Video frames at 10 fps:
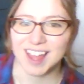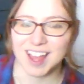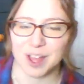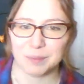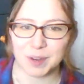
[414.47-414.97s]

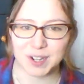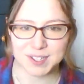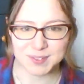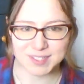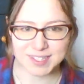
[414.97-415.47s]
Uh, part
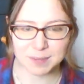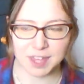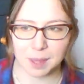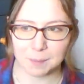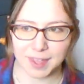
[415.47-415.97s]
two is going to be
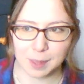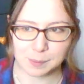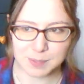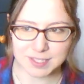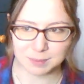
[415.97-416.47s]
coming
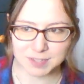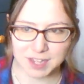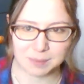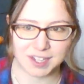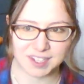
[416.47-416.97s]
up
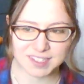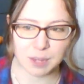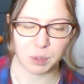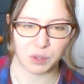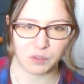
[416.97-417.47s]
sometime in the next
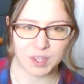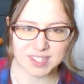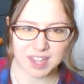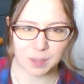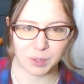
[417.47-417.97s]
couple of
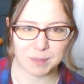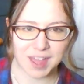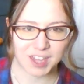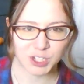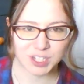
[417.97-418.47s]
weeks, I would
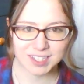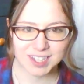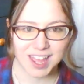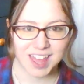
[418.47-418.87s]
imagine.